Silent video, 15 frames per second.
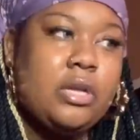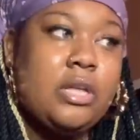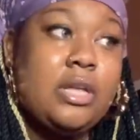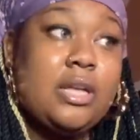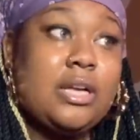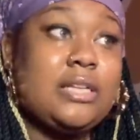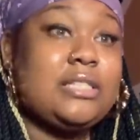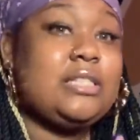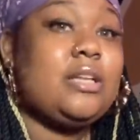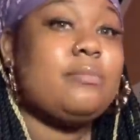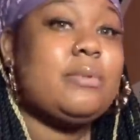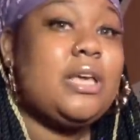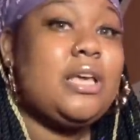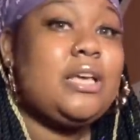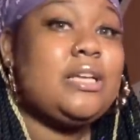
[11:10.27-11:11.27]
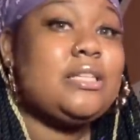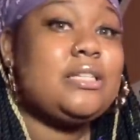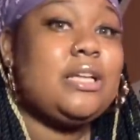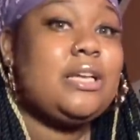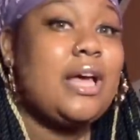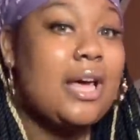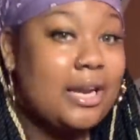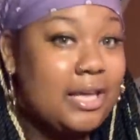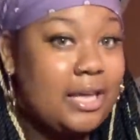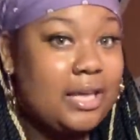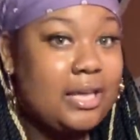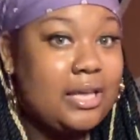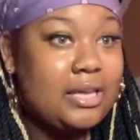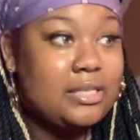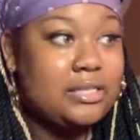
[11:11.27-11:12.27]
Because some kids, a lot of
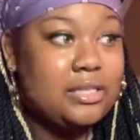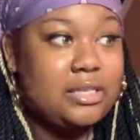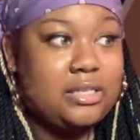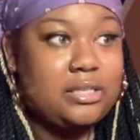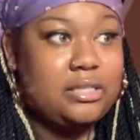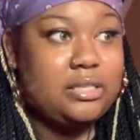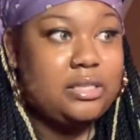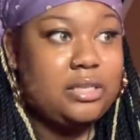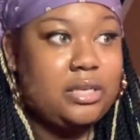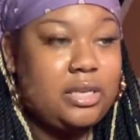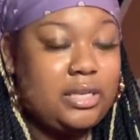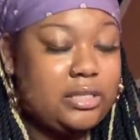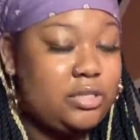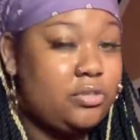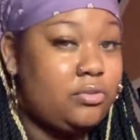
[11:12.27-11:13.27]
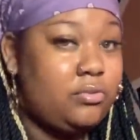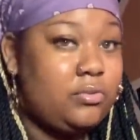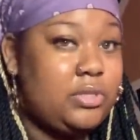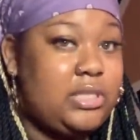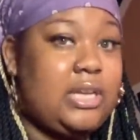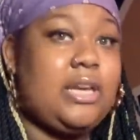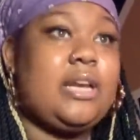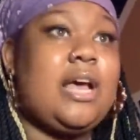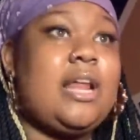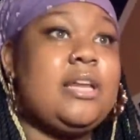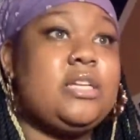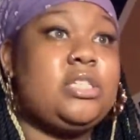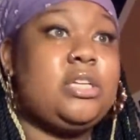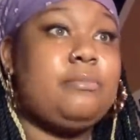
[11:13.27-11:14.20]
kids is into technology.